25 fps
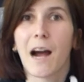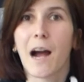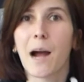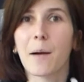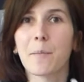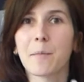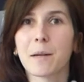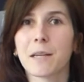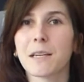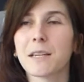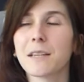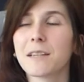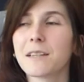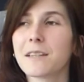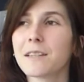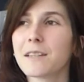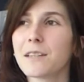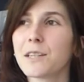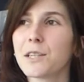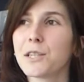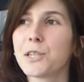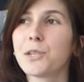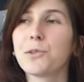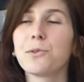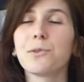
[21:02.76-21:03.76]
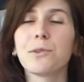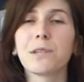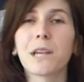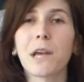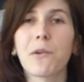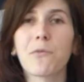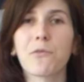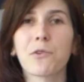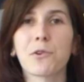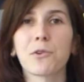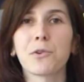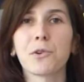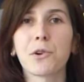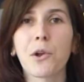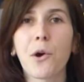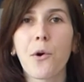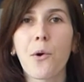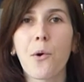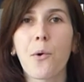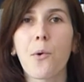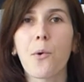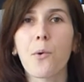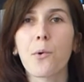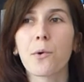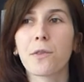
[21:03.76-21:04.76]
I mean, you never
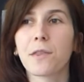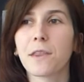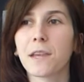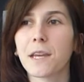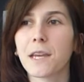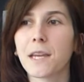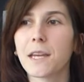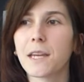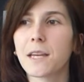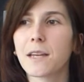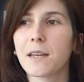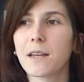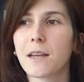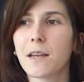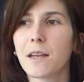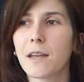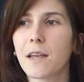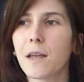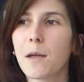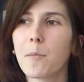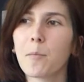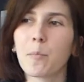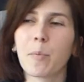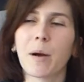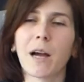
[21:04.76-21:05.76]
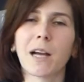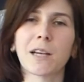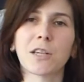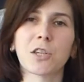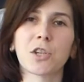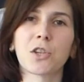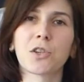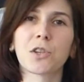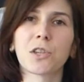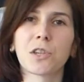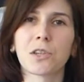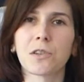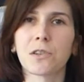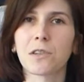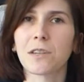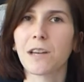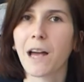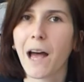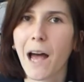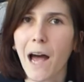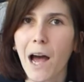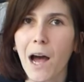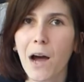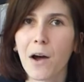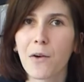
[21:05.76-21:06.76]
know the impact you can
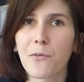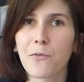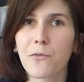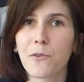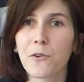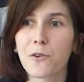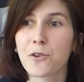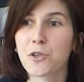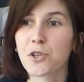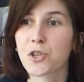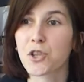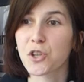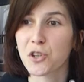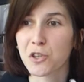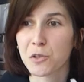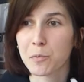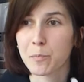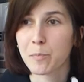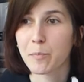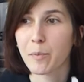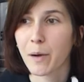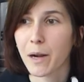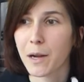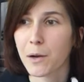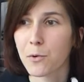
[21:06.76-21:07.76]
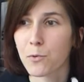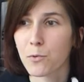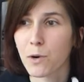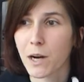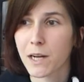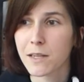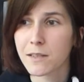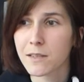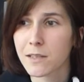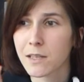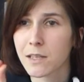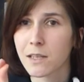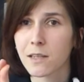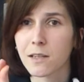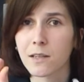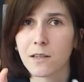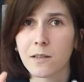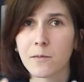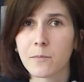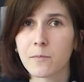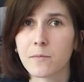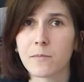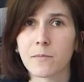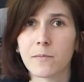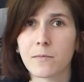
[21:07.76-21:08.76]
have just by
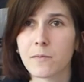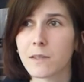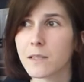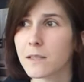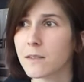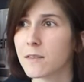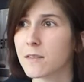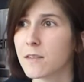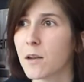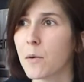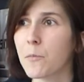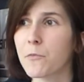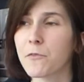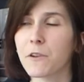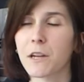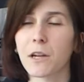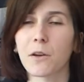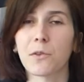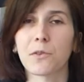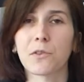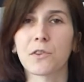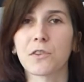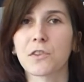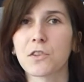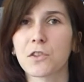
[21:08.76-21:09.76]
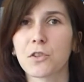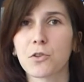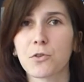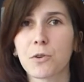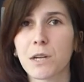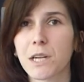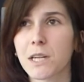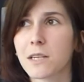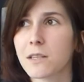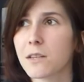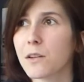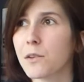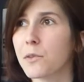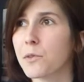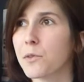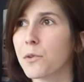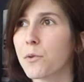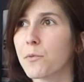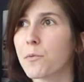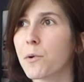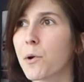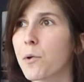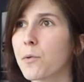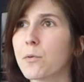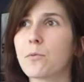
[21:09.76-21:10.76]
writing something on the street, on
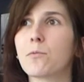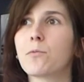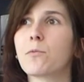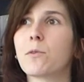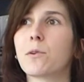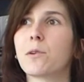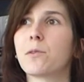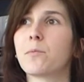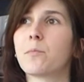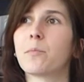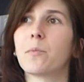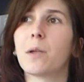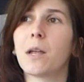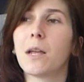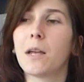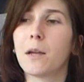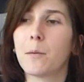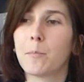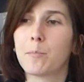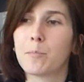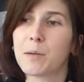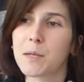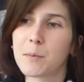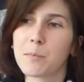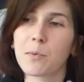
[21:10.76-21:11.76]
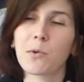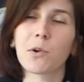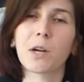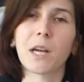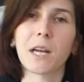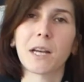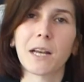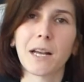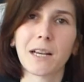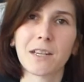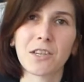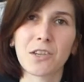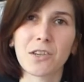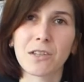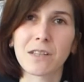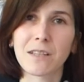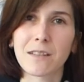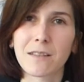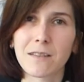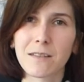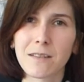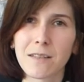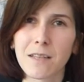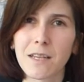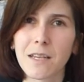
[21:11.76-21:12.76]
the road, where people can
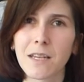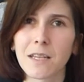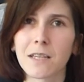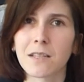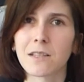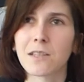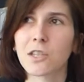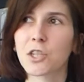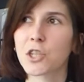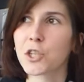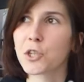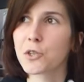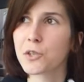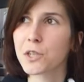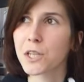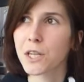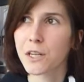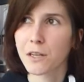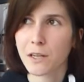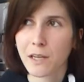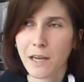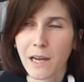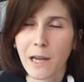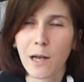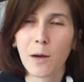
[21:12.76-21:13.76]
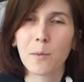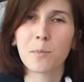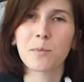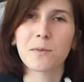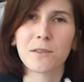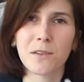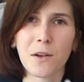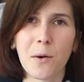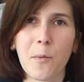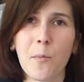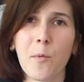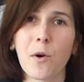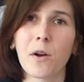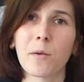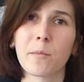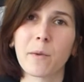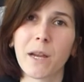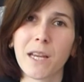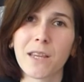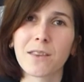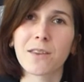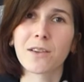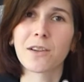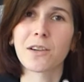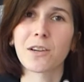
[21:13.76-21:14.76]
actually see it. You can help someone
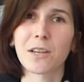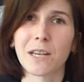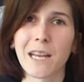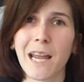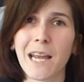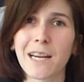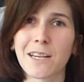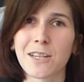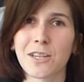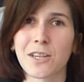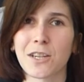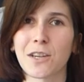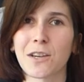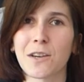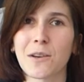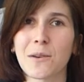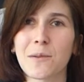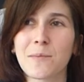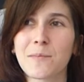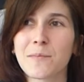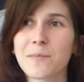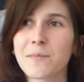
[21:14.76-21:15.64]
make the connection.